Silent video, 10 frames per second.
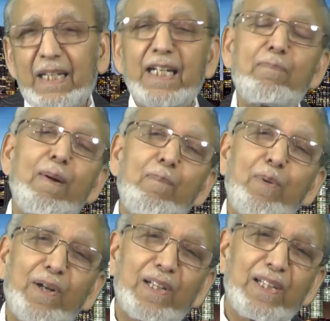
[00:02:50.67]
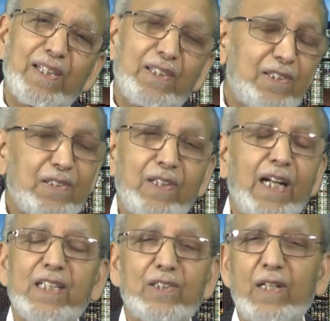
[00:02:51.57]
Remember, this is
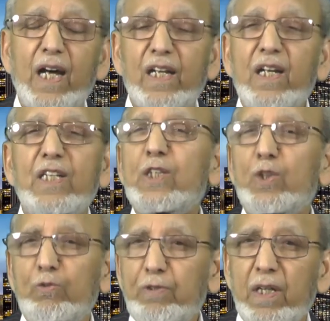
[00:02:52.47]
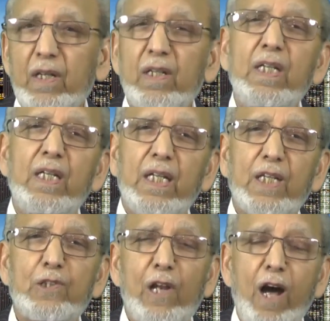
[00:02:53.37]
not a scholarly issue for
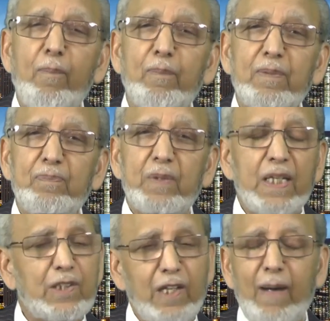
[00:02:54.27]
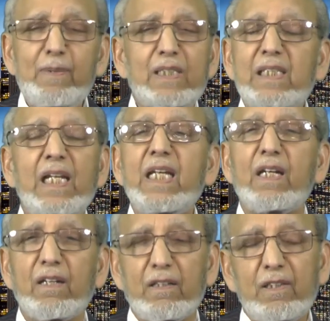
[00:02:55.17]
Islam. Islam is
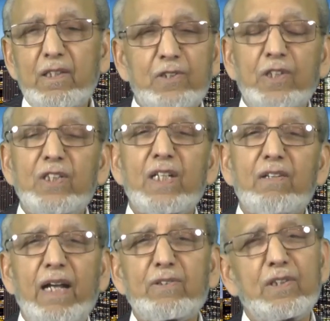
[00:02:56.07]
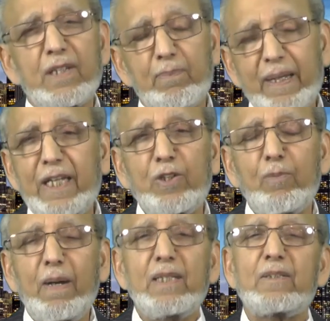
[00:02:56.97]
clear. See the crescent and begin your
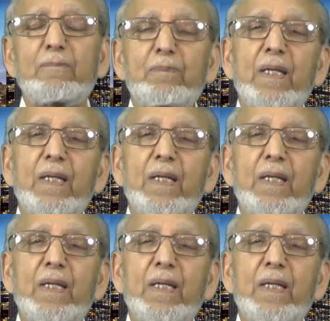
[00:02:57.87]
month.